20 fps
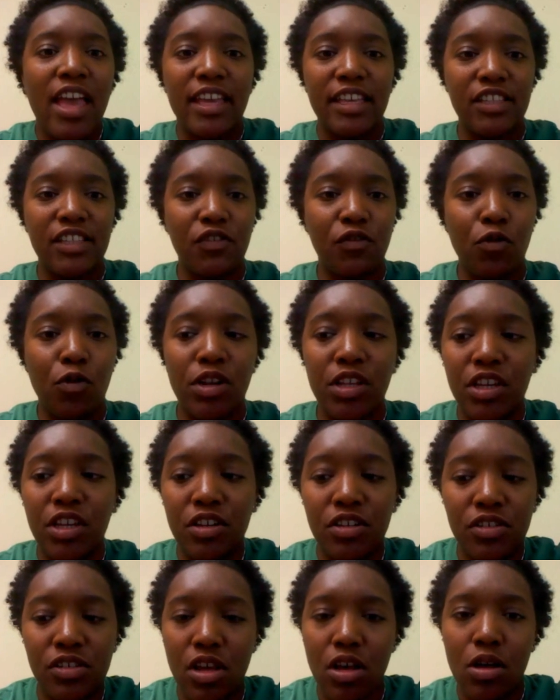It's 40
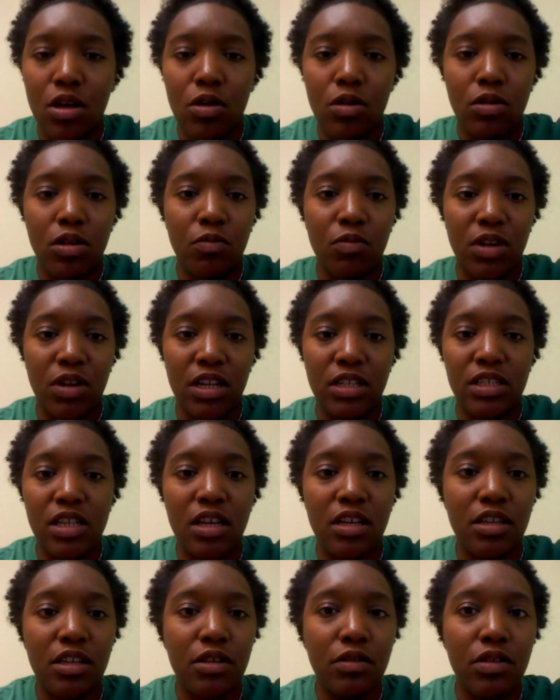years old, and when I
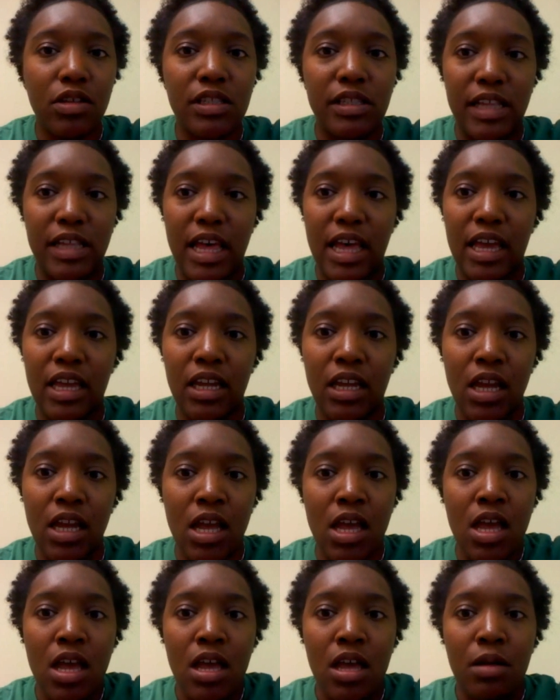tell you, it's like
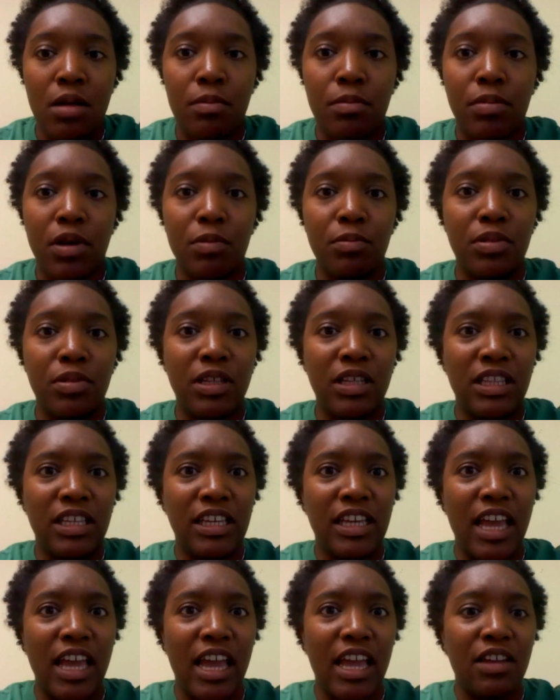
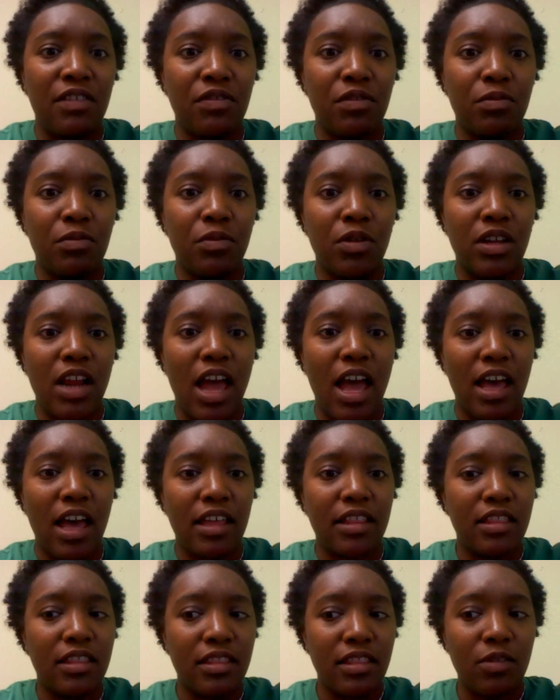completely gay from what
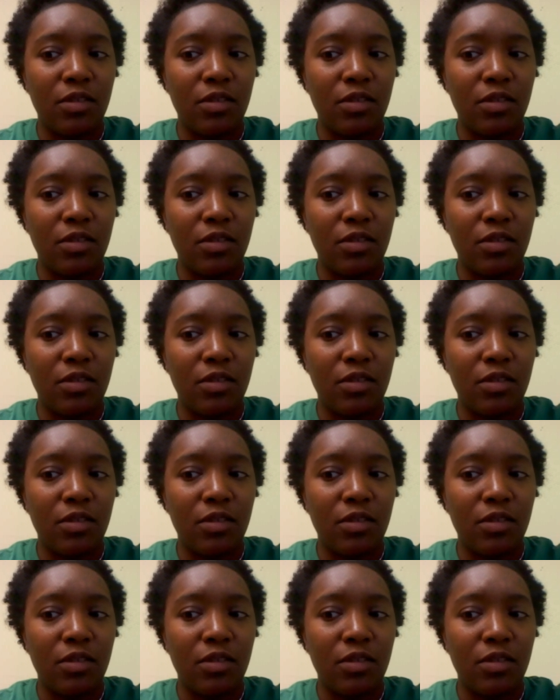I